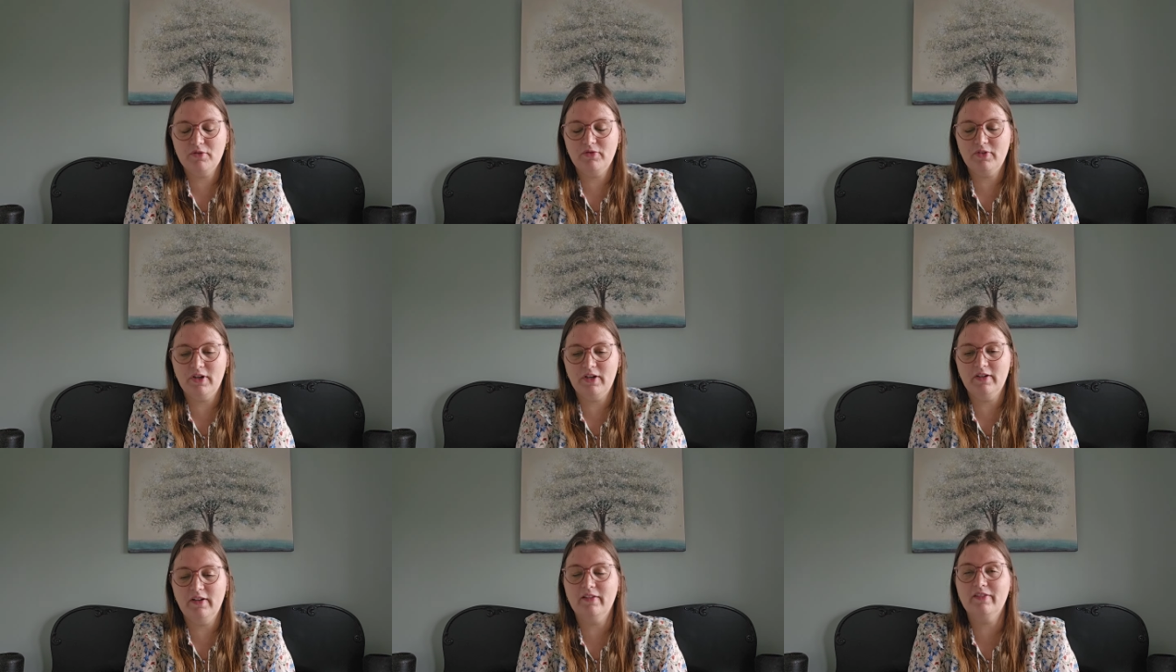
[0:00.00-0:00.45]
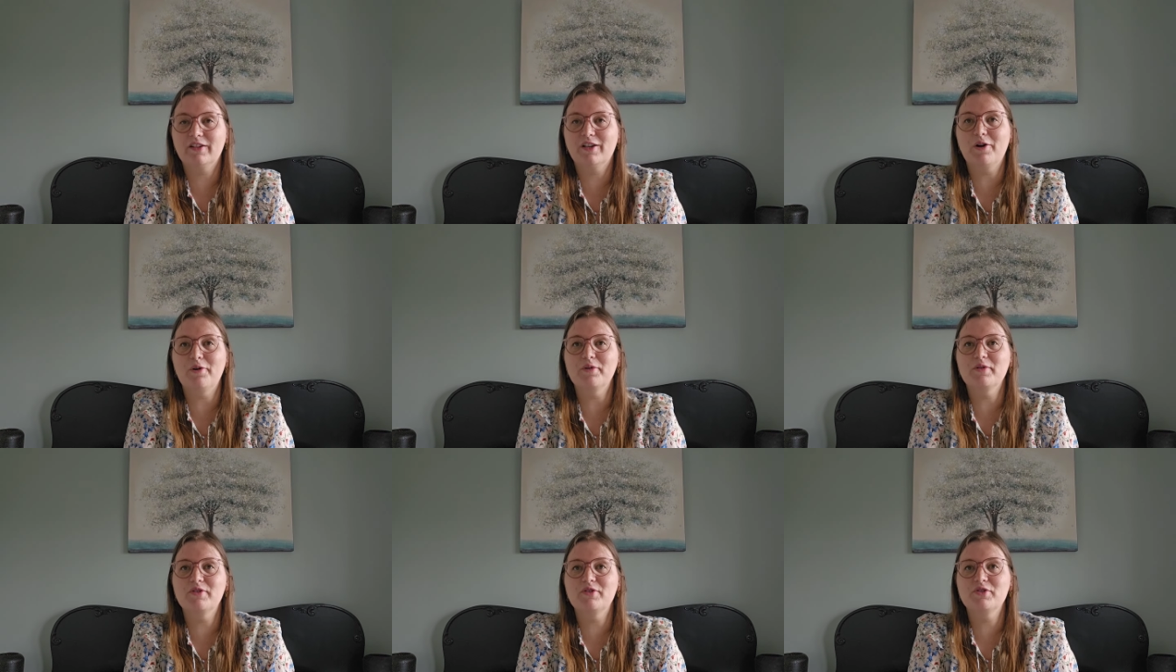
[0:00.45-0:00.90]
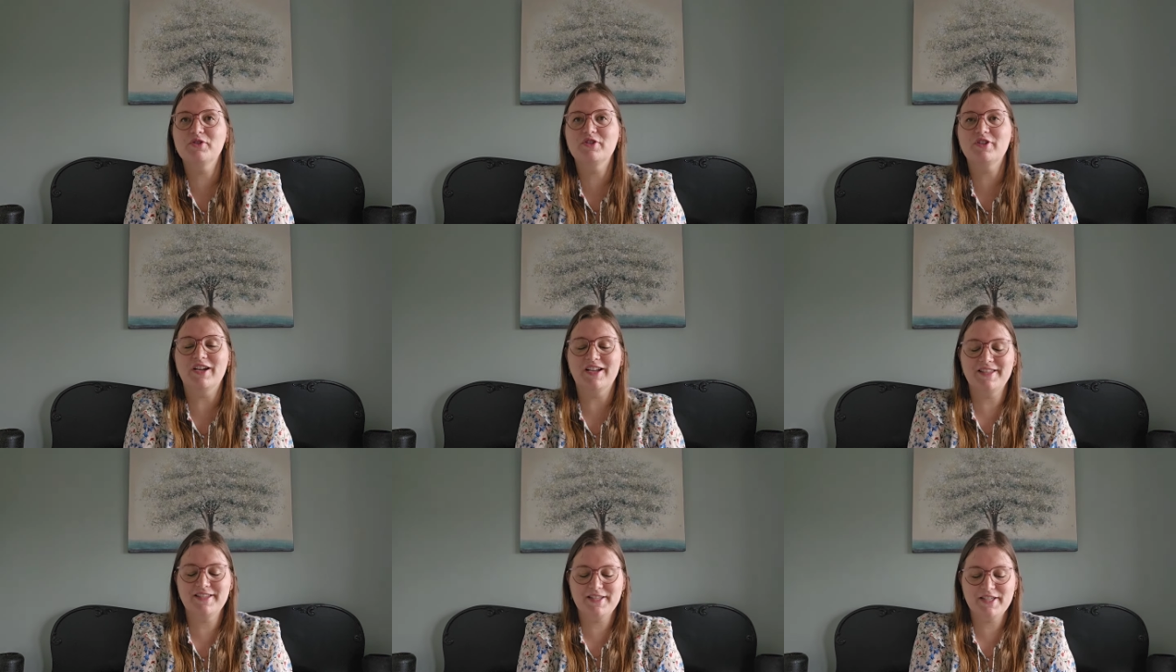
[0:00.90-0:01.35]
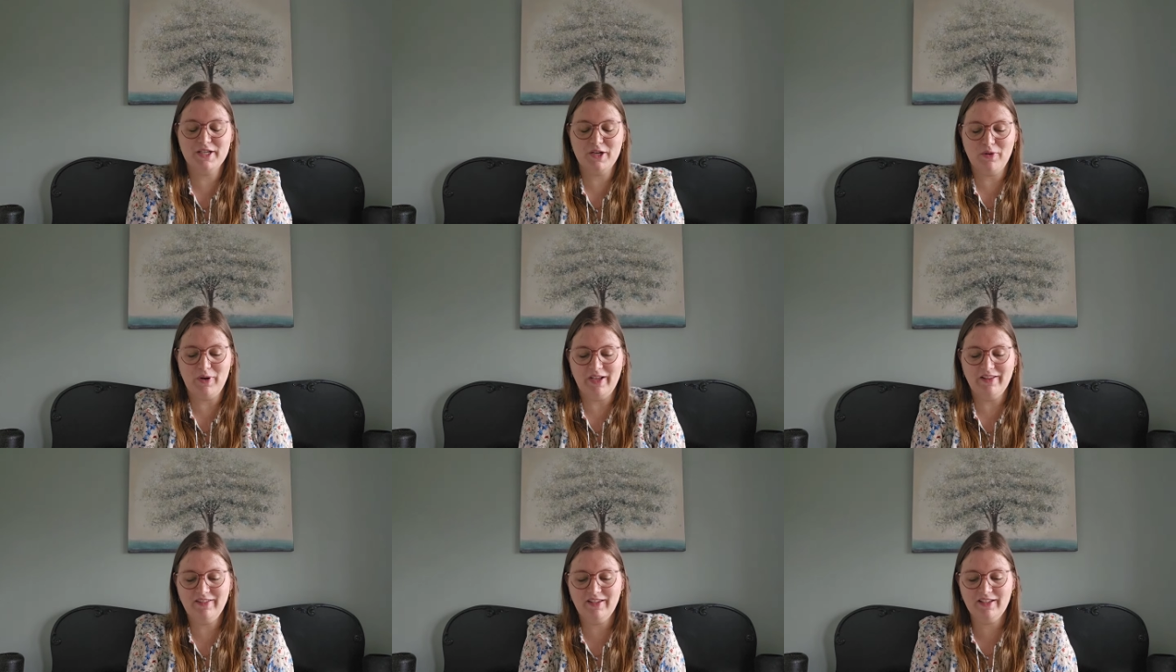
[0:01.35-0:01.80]
far that's going to start. So
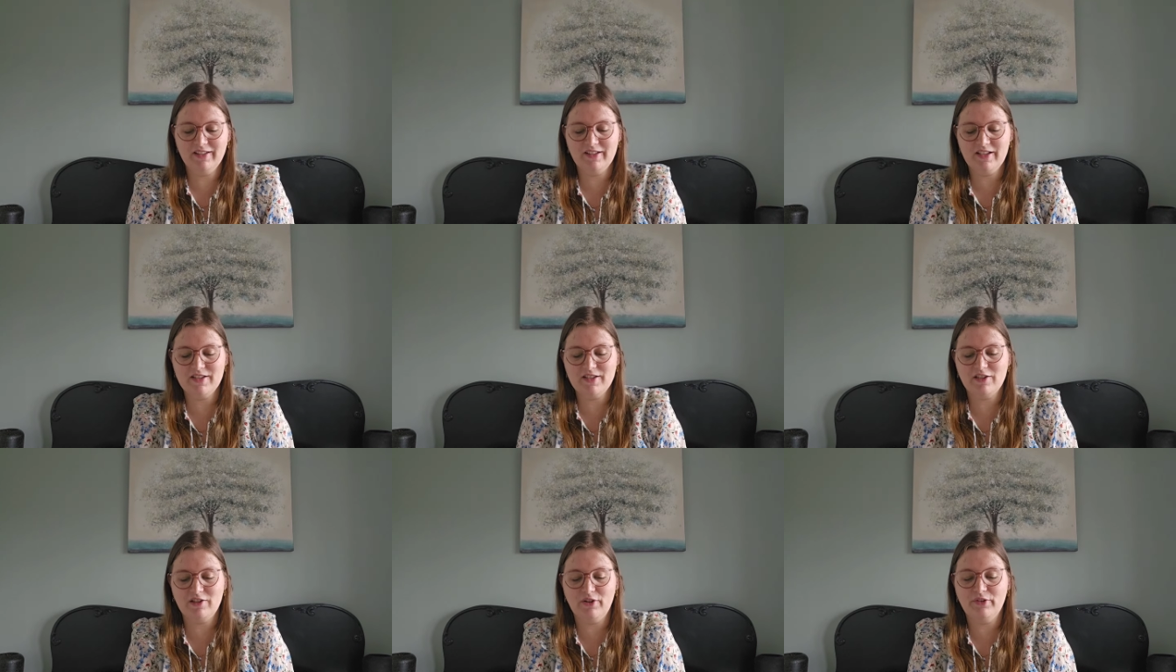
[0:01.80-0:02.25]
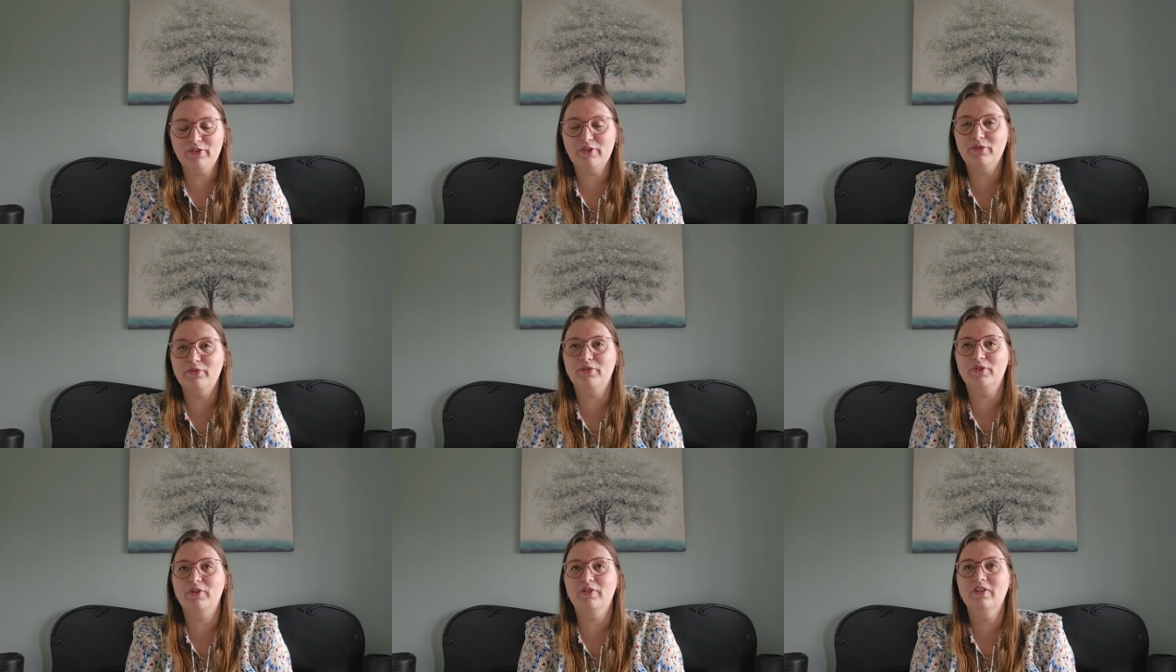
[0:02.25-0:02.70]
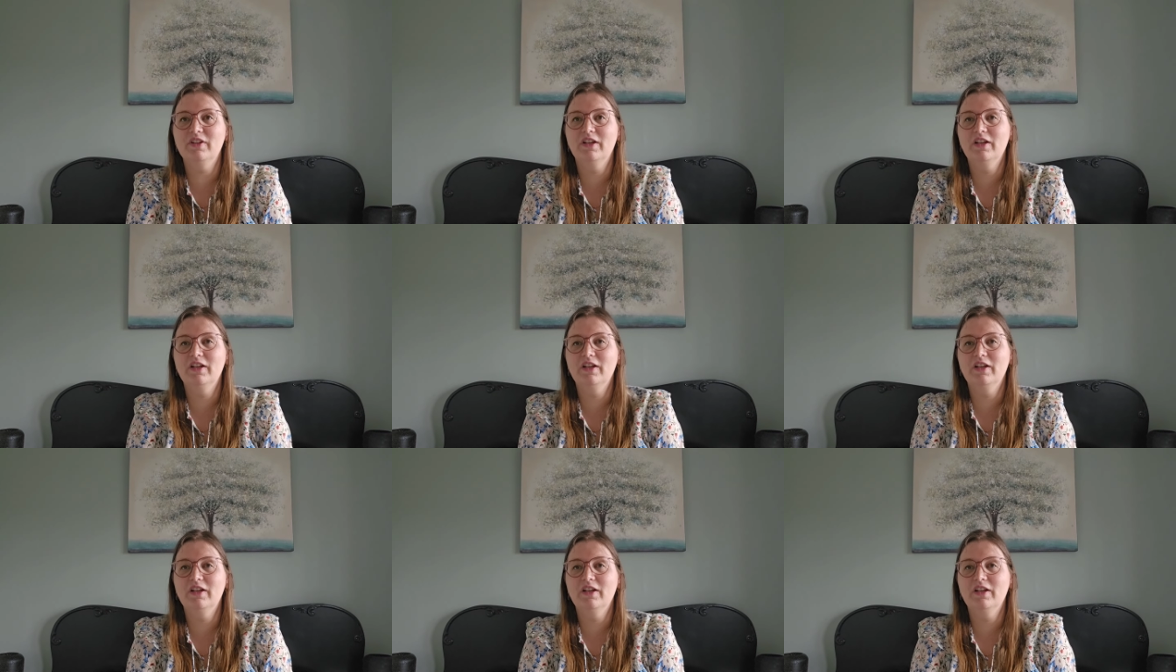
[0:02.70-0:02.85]
I think there's a lot of fun.